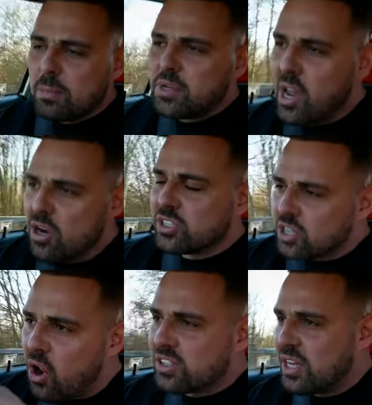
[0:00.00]
Loads of
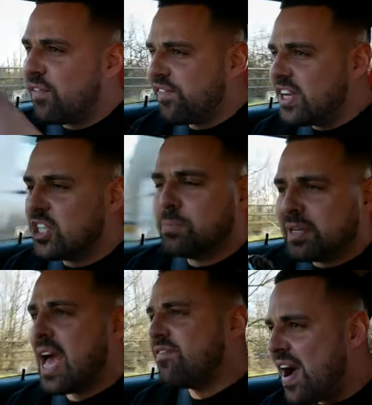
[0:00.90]
nice little features, but
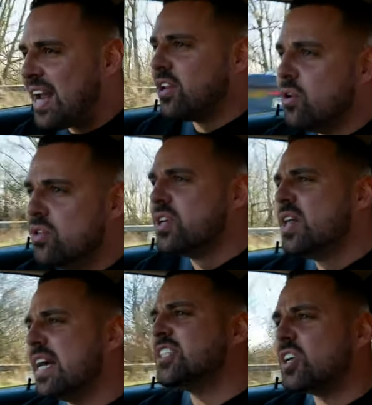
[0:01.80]
yeah, values,
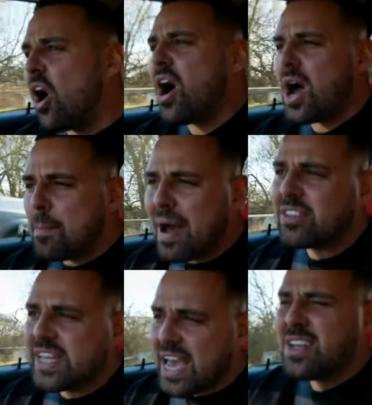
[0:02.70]
they start at about
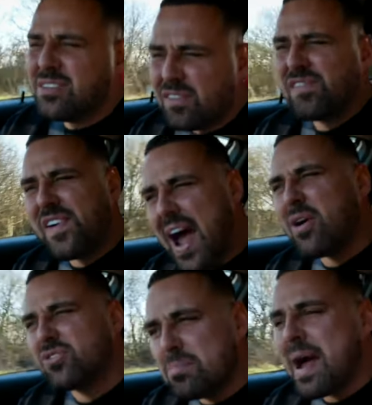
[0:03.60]

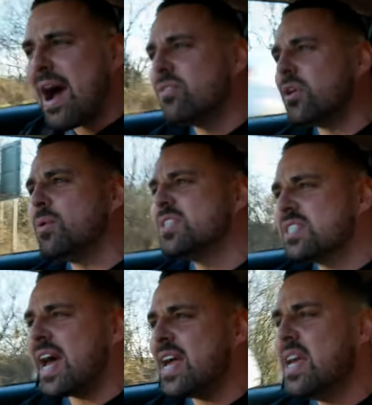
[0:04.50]
£10,000, I would
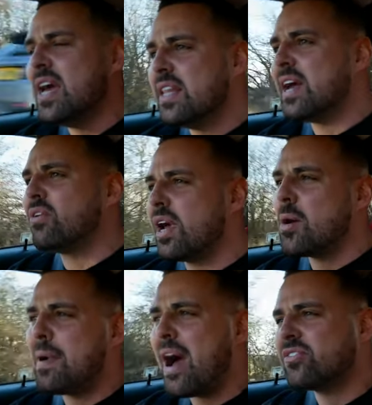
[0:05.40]
say, there or
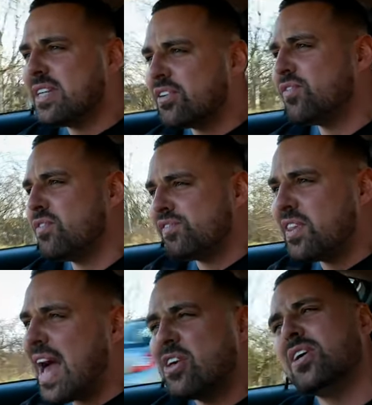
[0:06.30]
thereabouts. Now, for
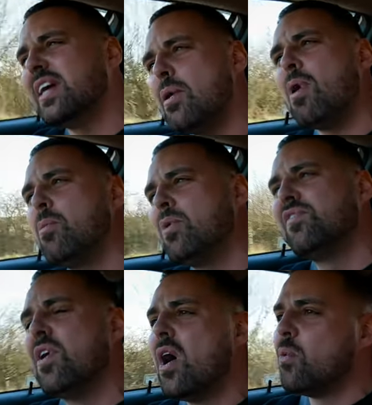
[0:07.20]
that, you're going to get one with,
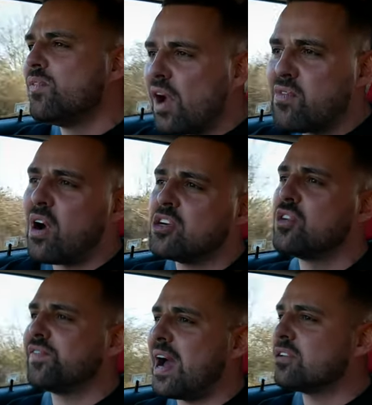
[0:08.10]
with over
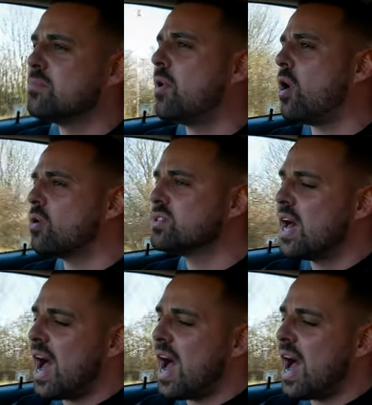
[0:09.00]
100,000 miles.